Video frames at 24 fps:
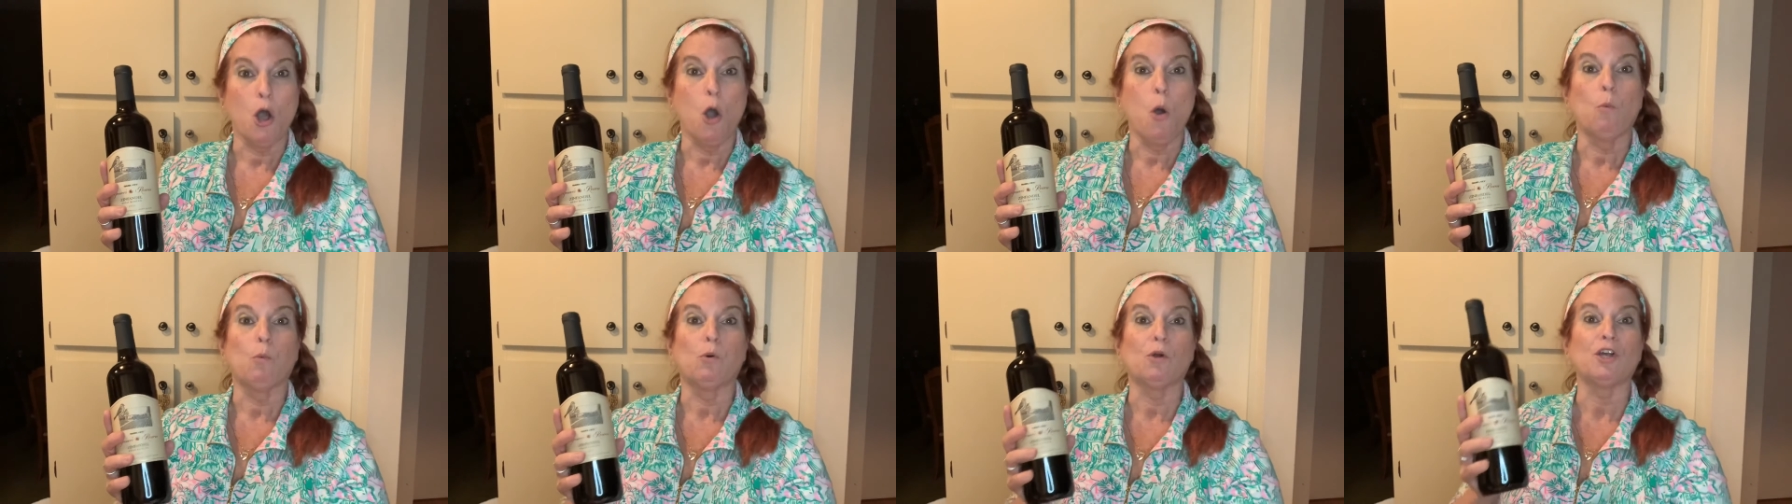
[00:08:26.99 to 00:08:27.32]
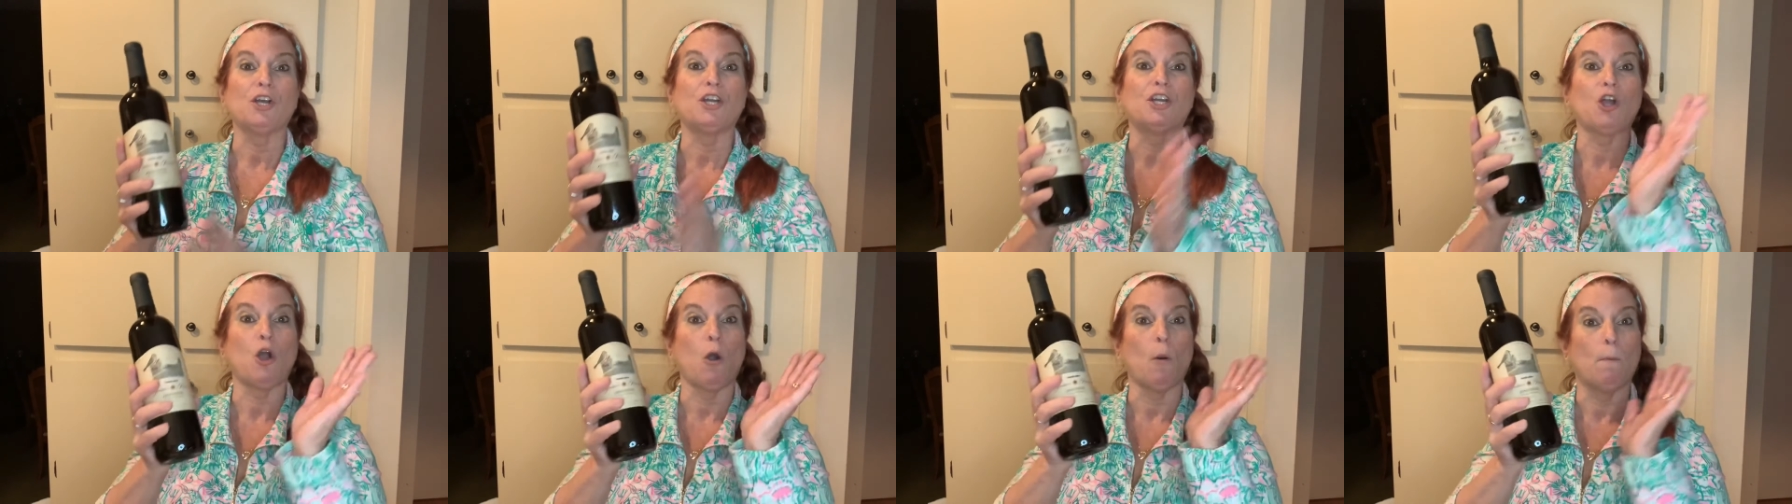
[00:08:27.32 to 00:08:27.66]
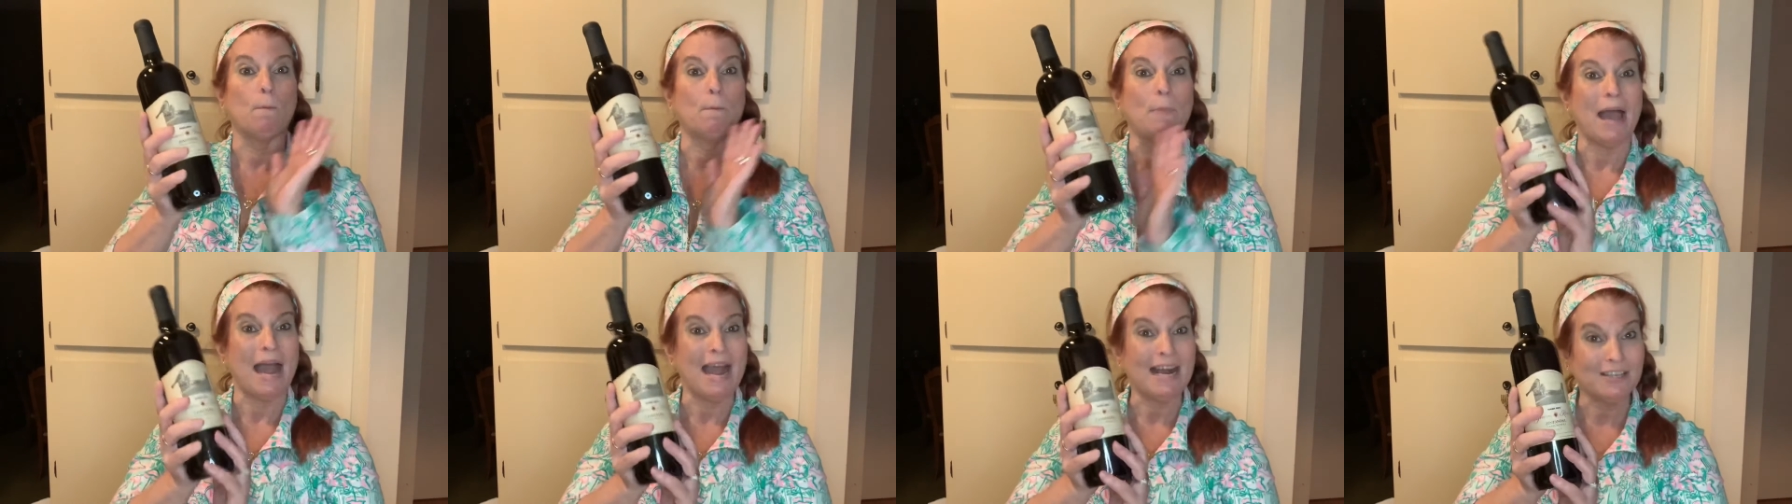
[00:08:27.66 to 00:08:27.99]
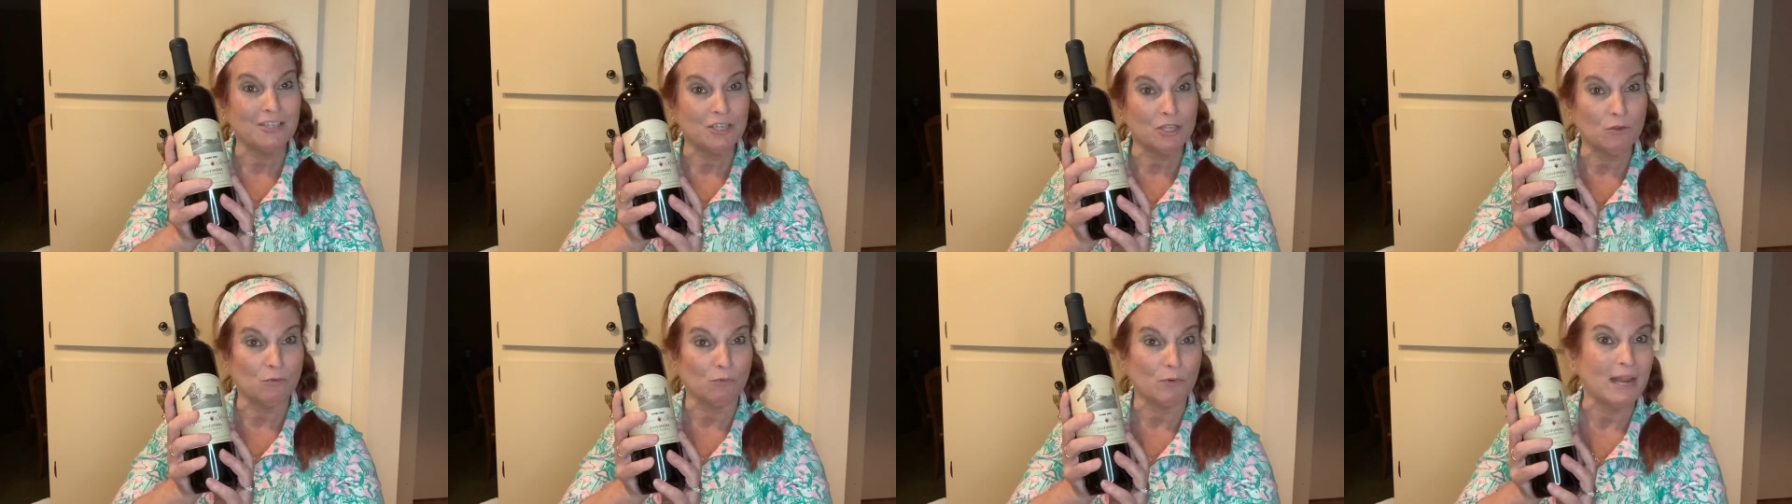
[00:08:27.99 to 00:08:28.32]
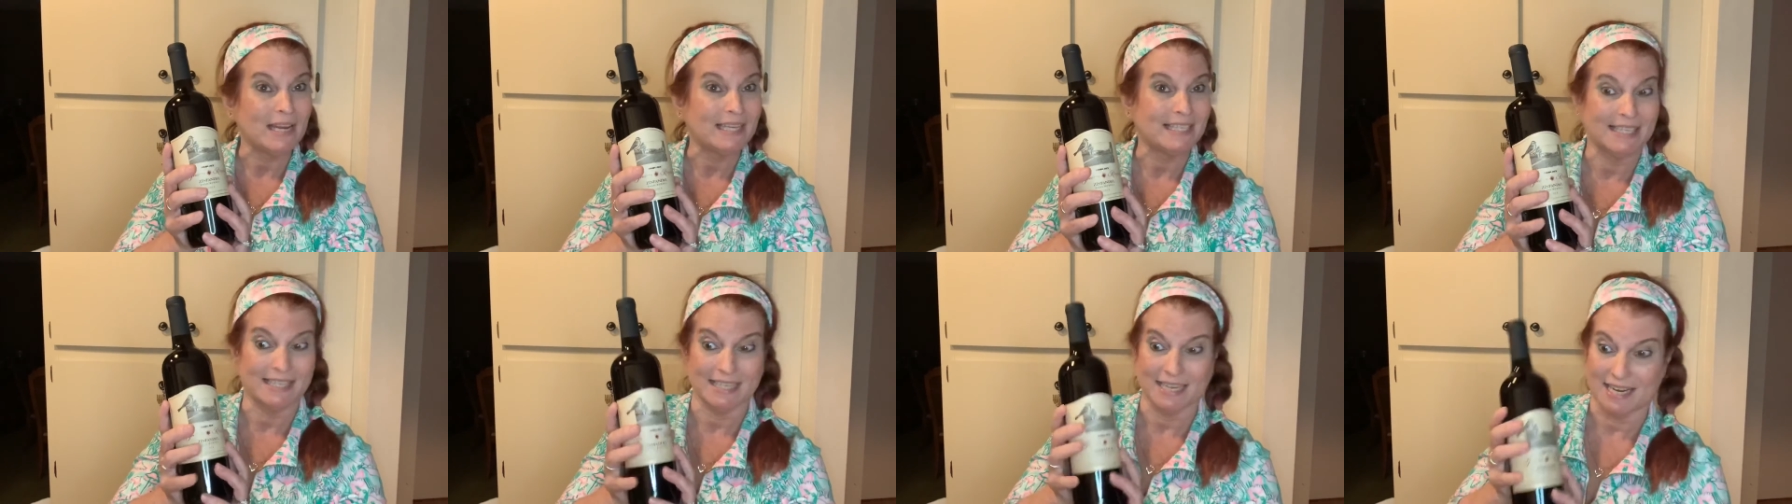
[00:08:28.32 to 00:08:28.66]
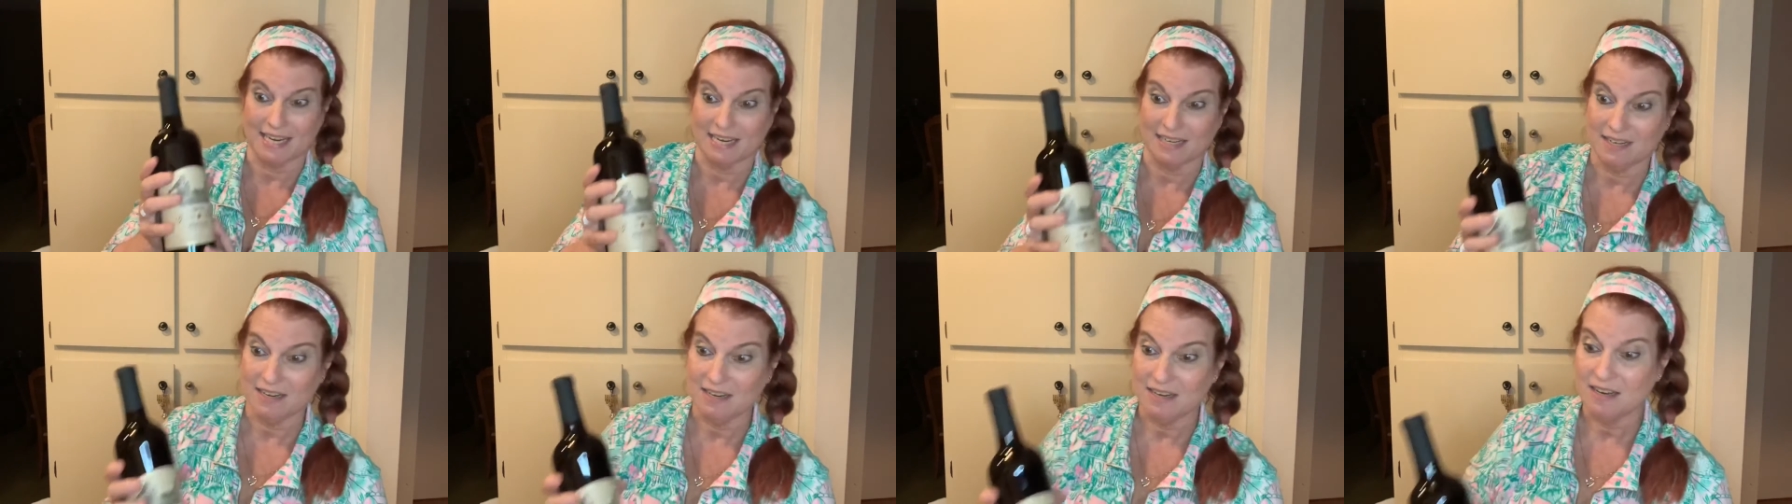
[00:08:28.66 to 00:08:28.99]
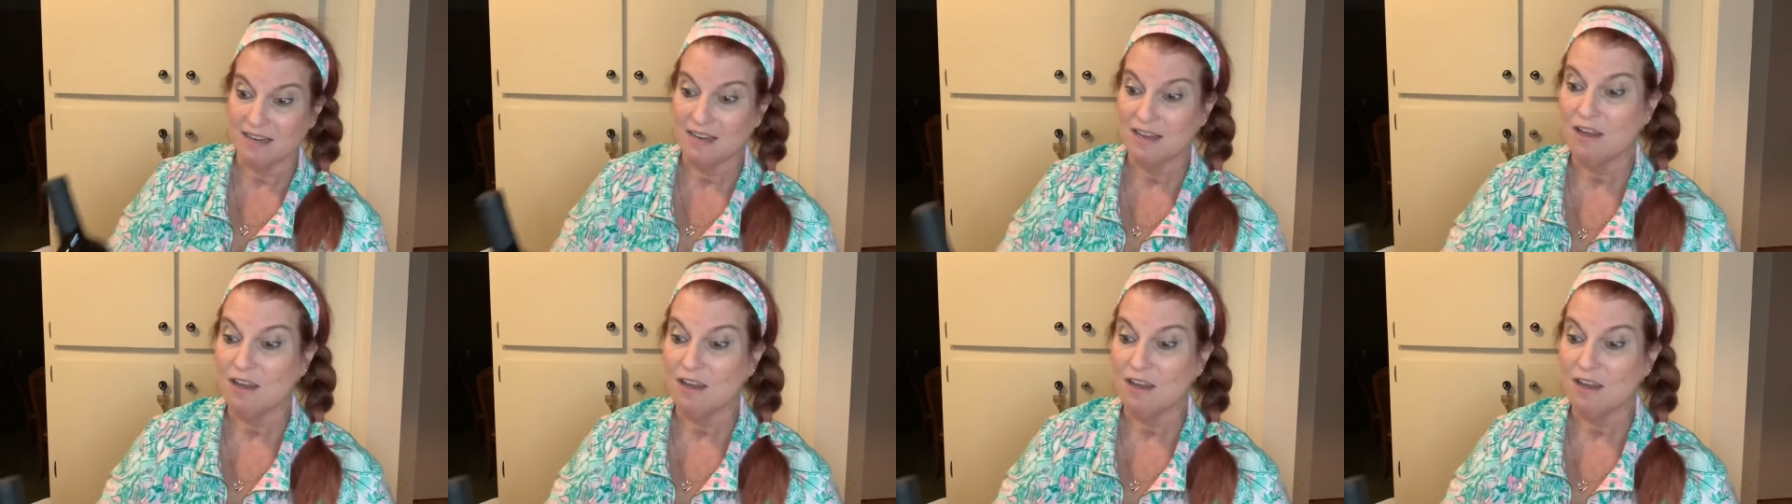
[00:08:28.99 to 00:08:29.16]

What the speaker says: we're going to go back to the red Zin